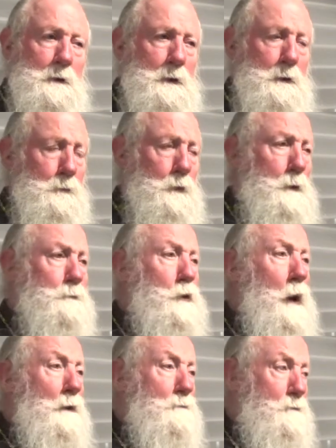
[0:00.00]
If
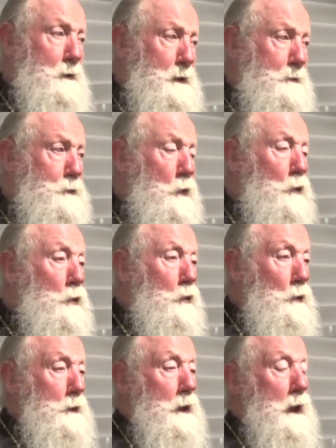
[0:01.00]
you have faith, you're
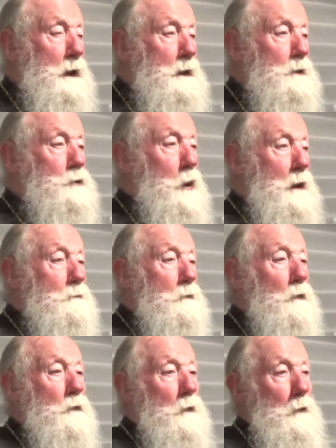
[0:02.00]
godlike, and you have
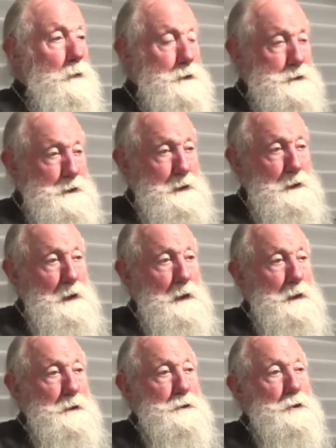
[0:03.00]
authority
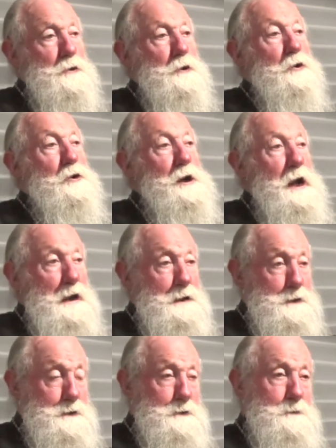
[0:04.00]
to
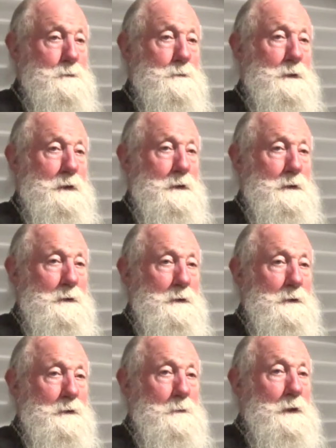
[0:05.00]
create.
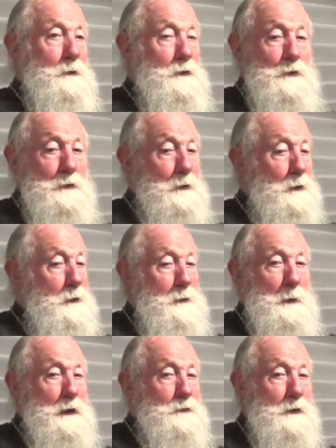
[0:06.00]
To me, this is an
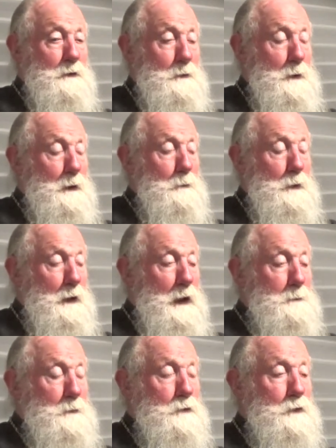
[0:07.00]
amazing thing when I
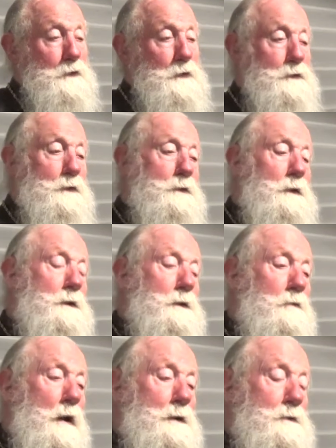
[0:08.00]
came across this in the